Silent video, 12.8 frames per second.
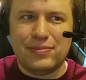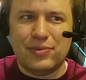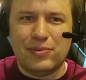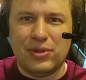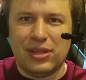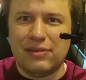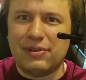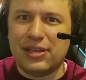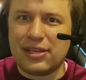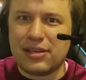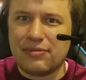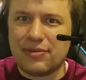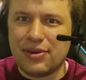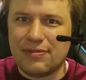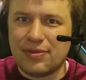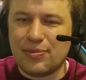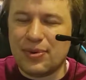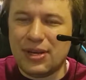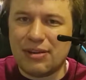We're left hanging
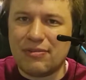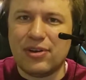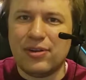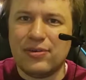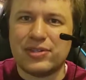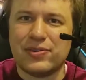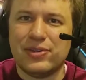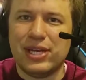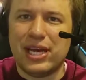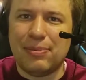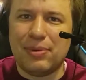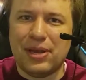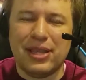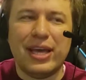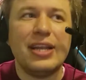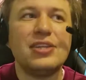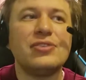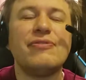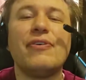forever. We never know what's going to happen, and that
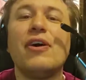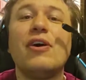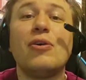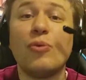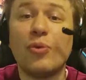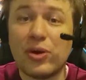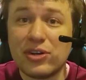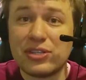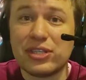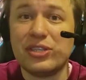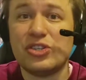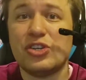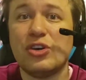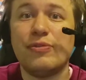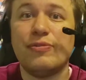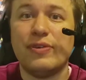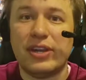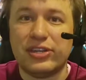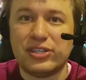is far worse than the show
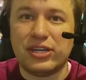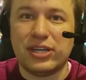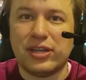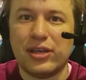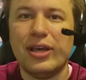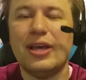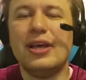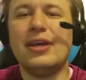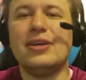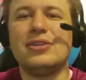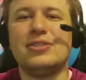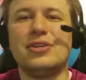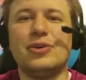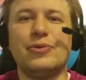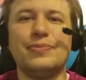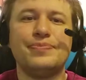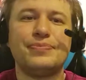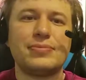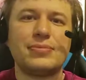finishing. So
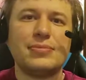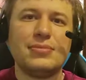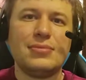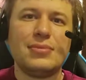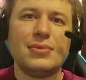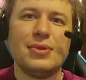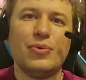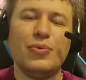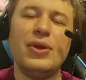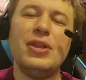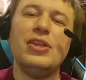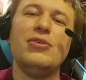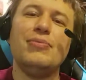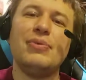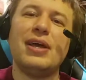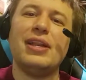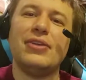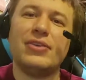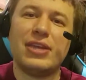when you
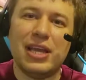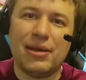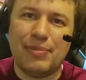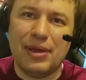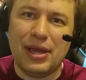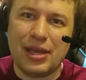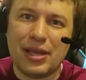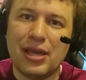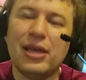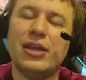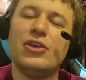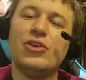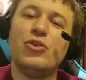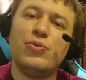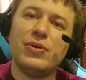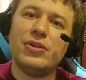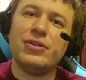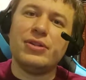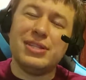plan your campaign, you
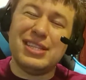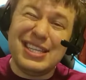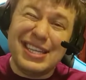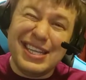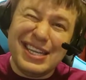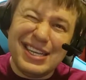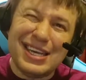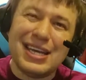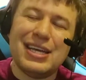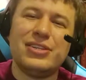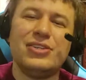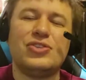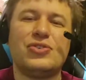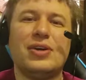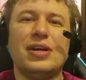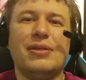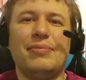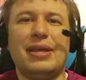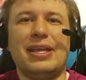will need to try
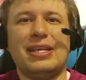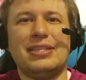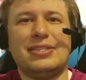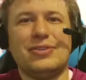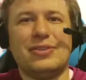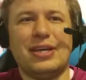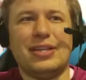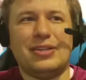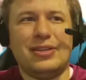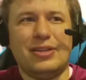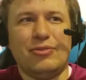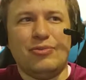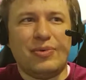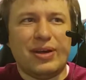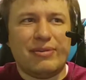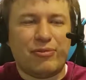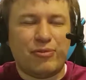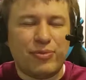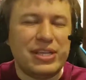to make it so that you
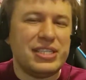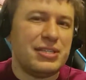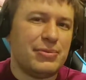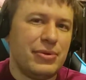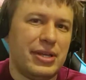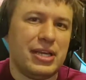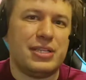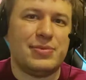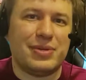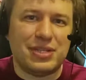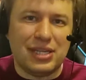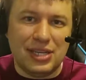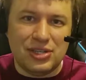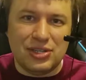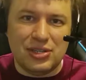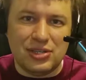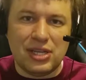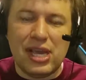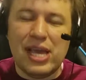have reasonable
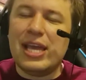expectations.